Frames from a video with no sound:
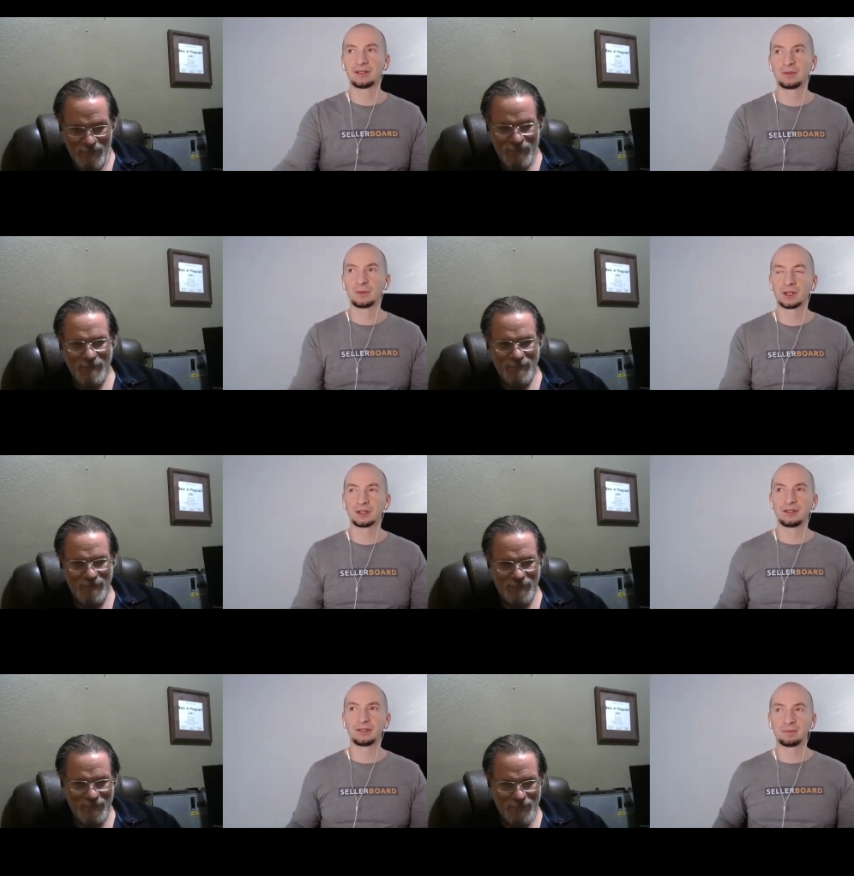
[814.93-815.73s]
Speaker 1: mm-hmm. work
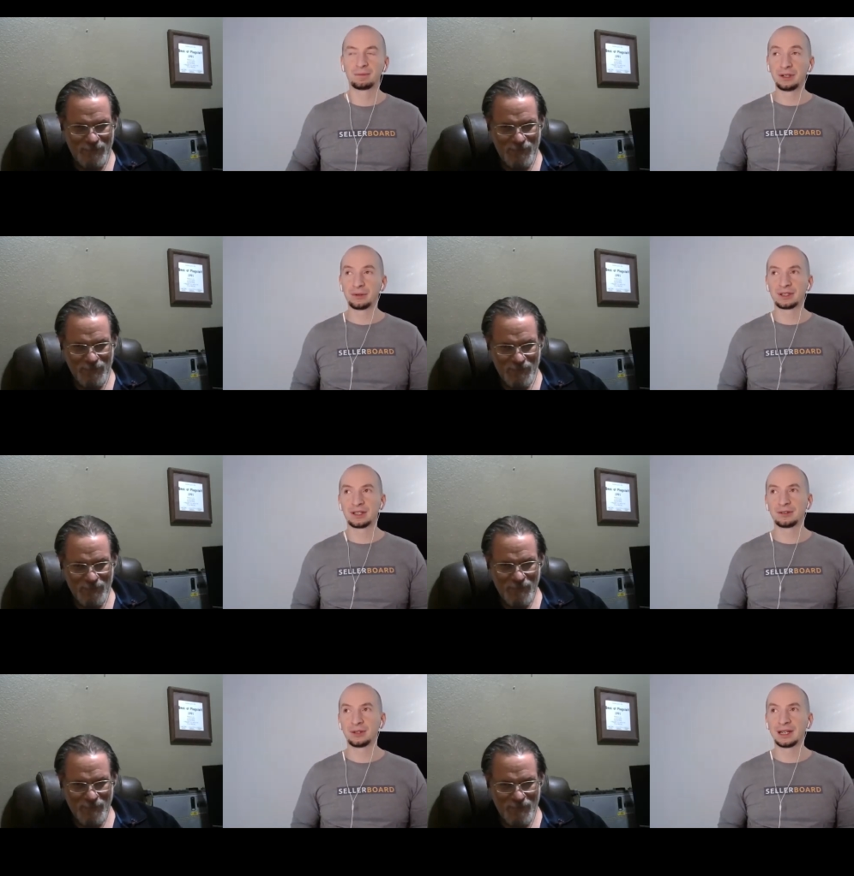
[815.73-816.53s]
on pinterest how
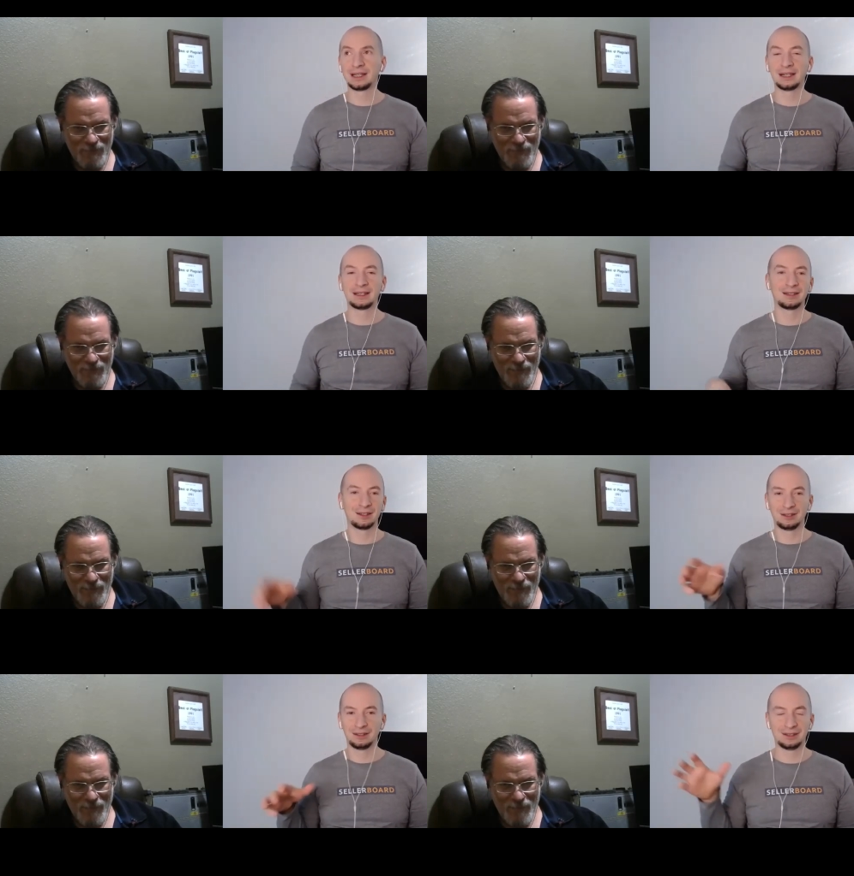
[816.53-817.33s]
do i get in,
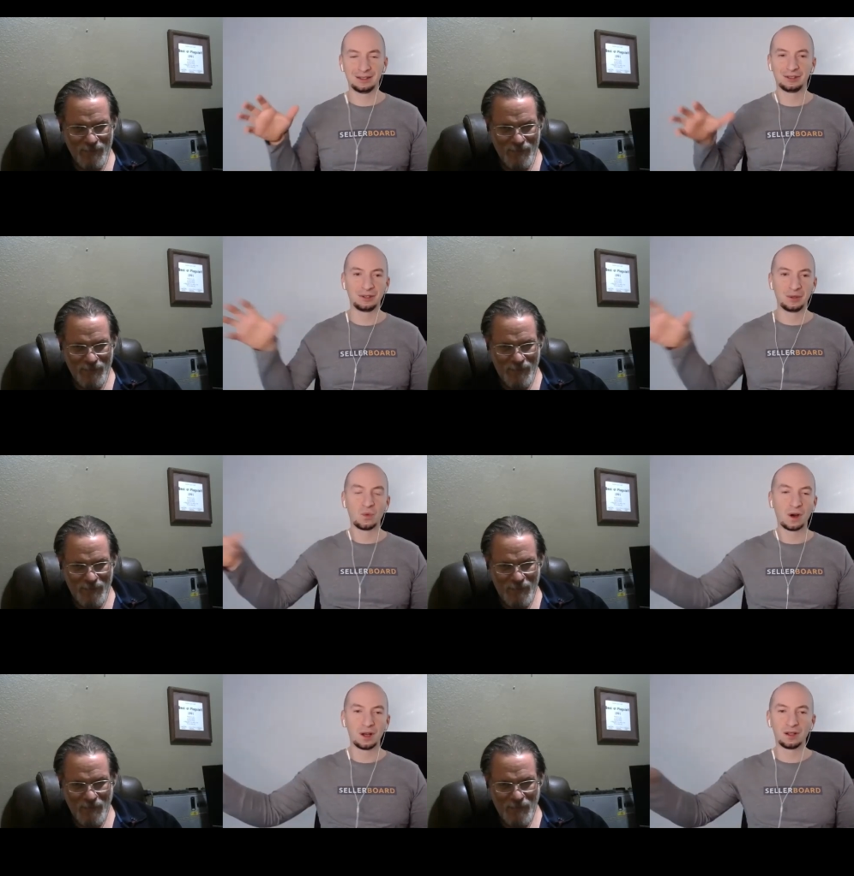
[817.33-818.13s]
on, onto the
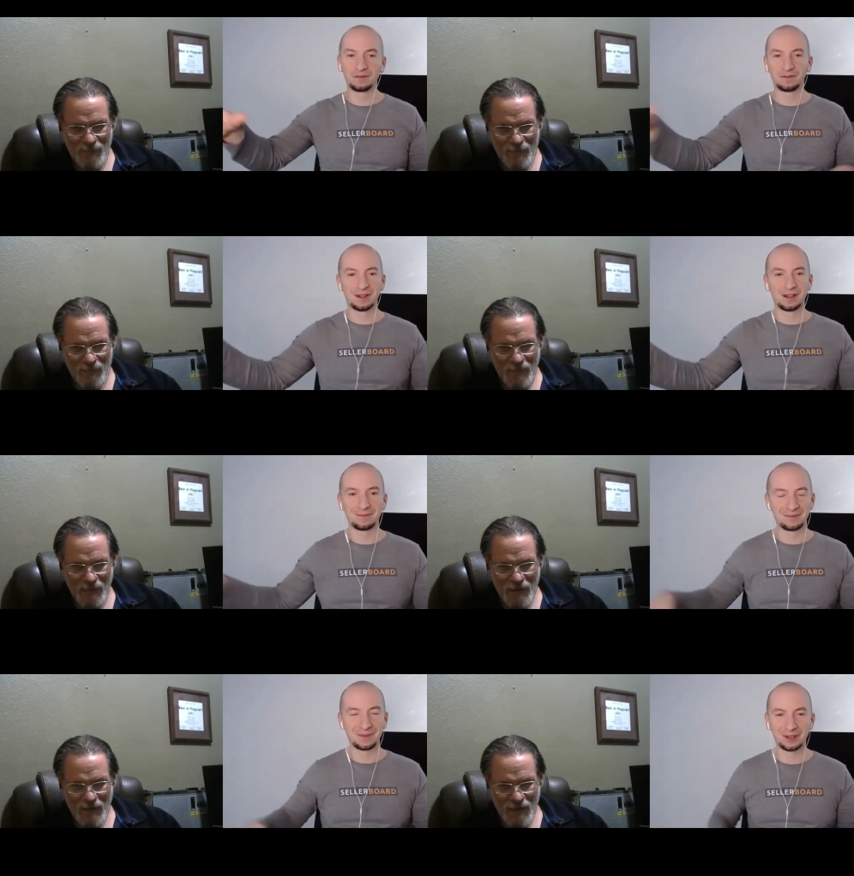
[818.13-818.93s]
wall of um,
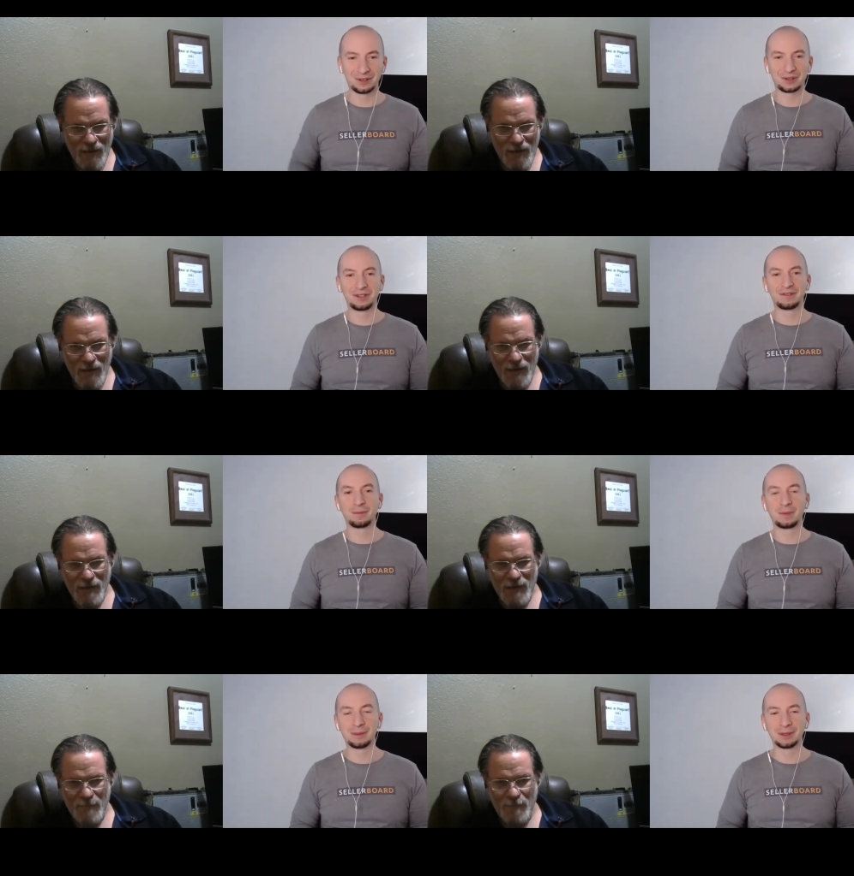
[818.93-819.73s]
all those different
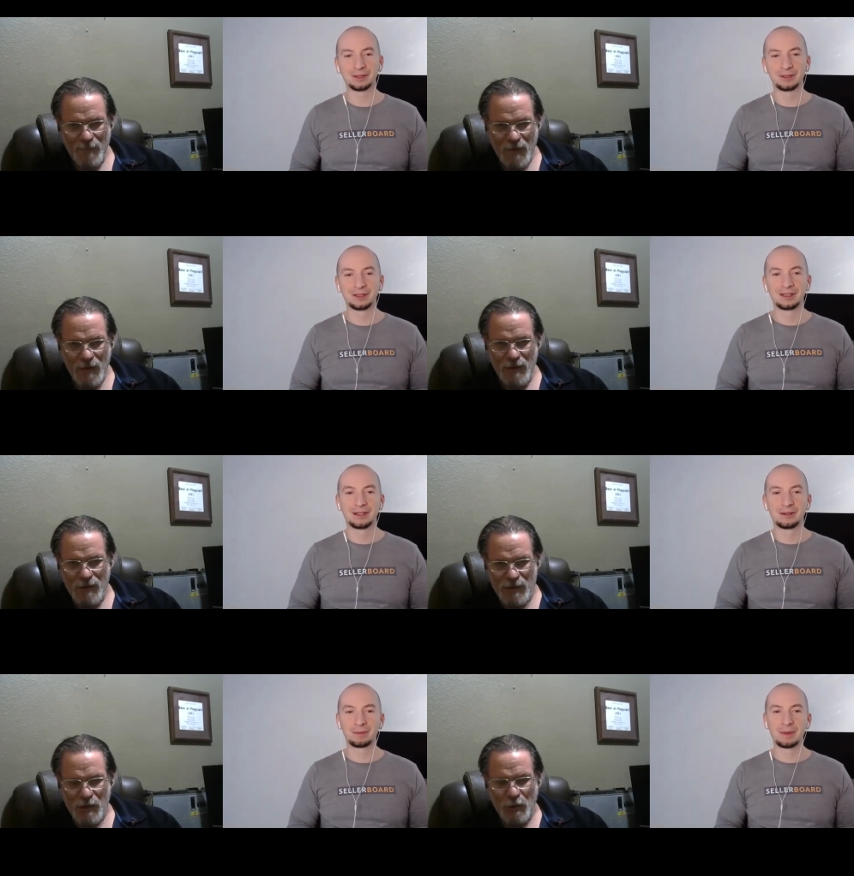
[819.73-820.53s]
people
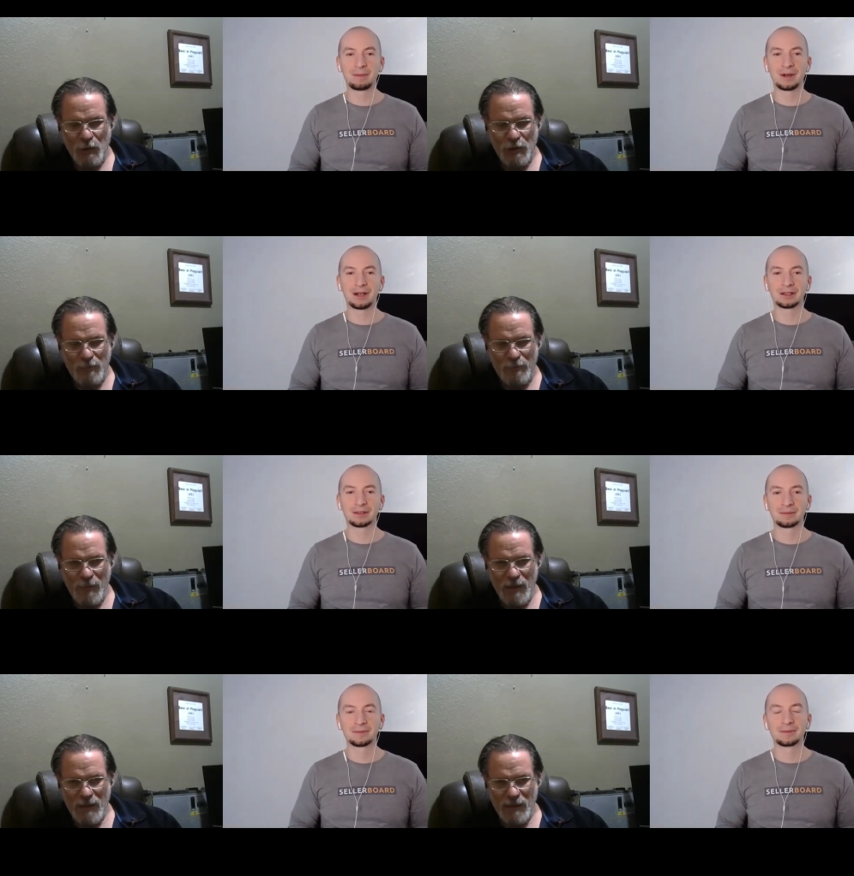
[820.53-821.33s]
Speaker 2: so you,
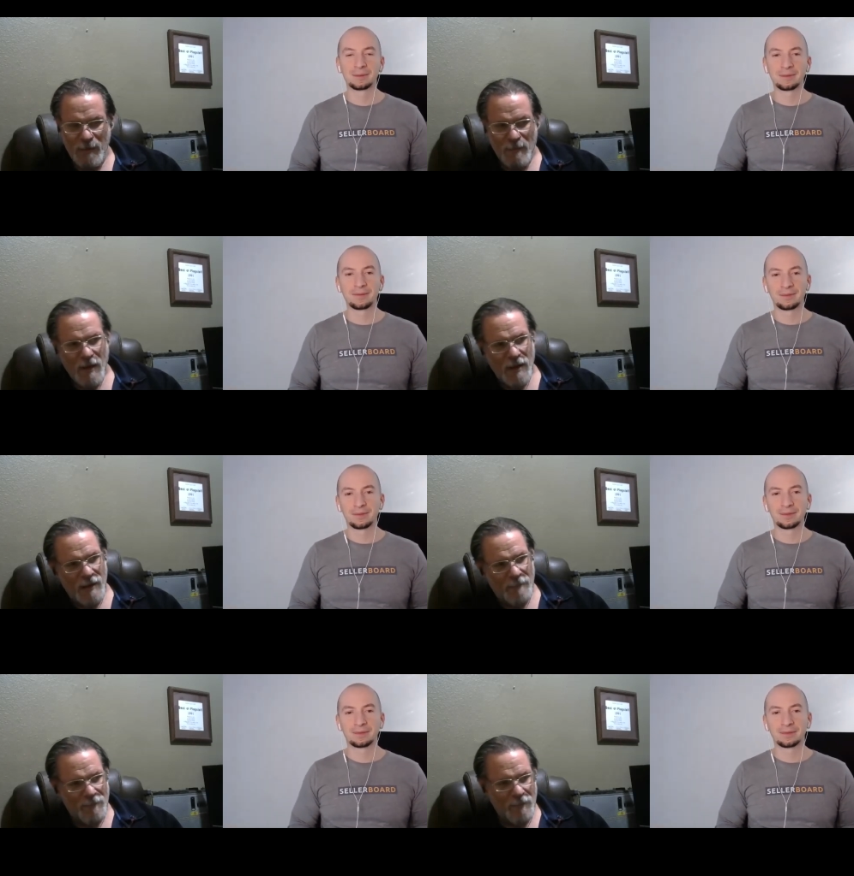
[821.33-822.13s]
it
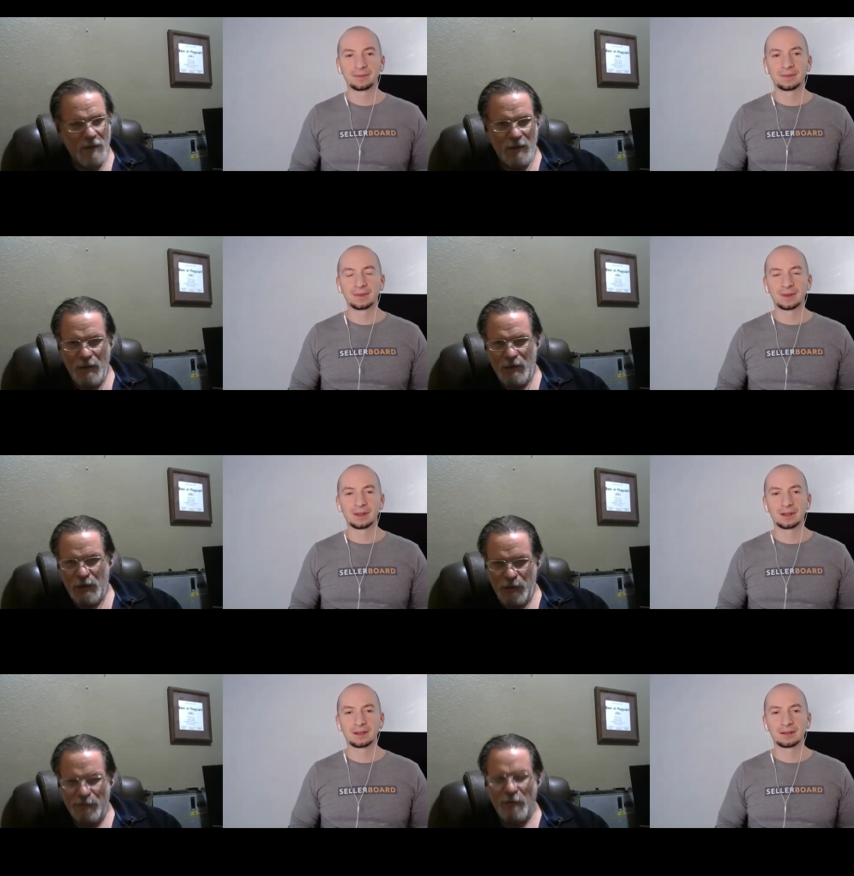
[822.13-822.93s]
are you
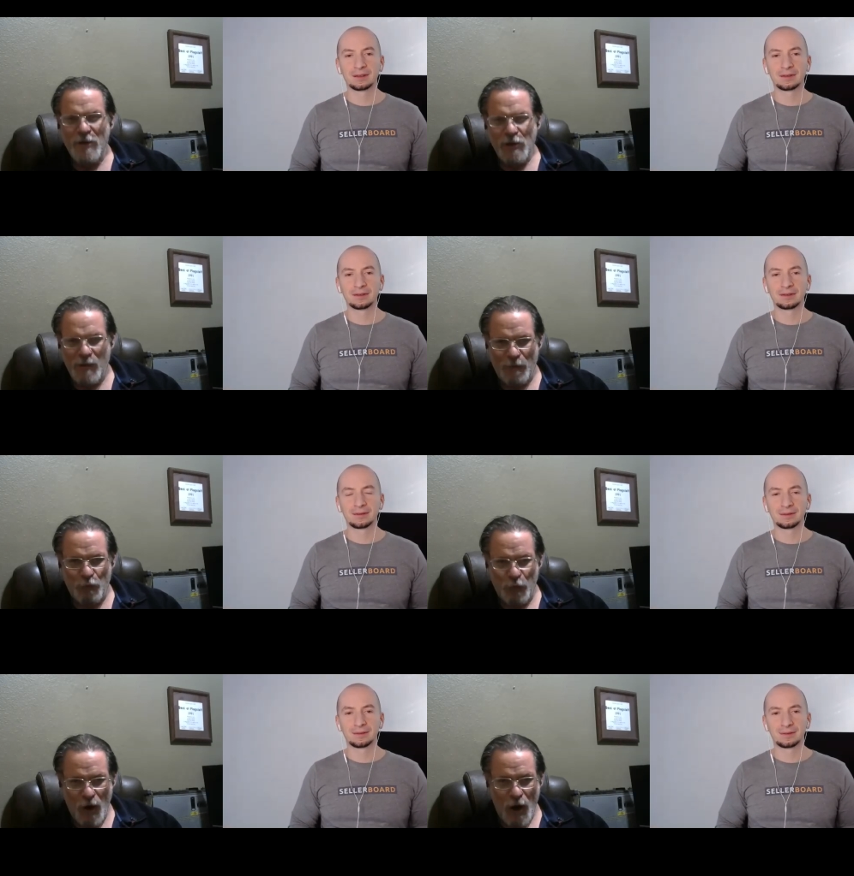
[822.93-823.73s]
familiar with a
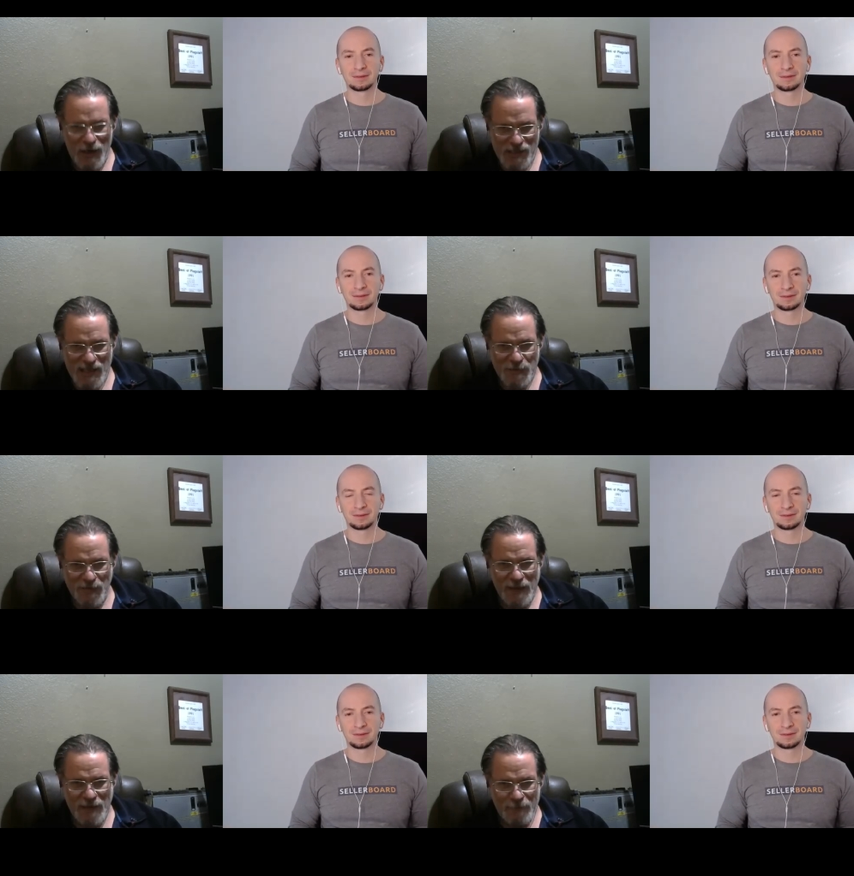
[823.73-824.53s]
rss
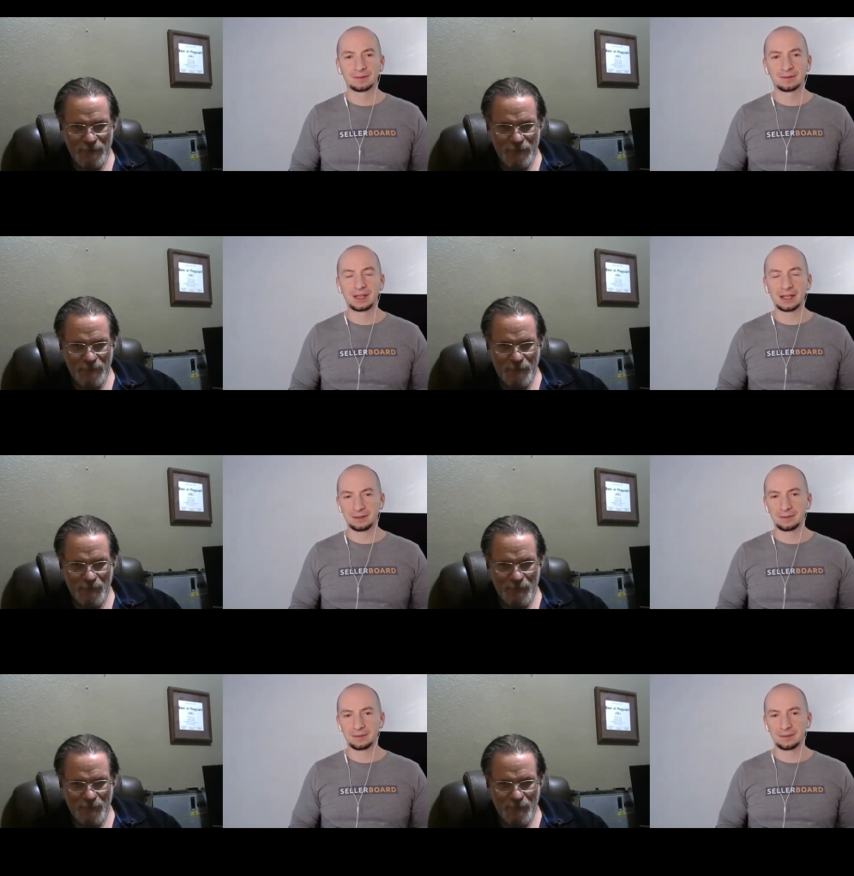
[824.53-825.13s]
feed yes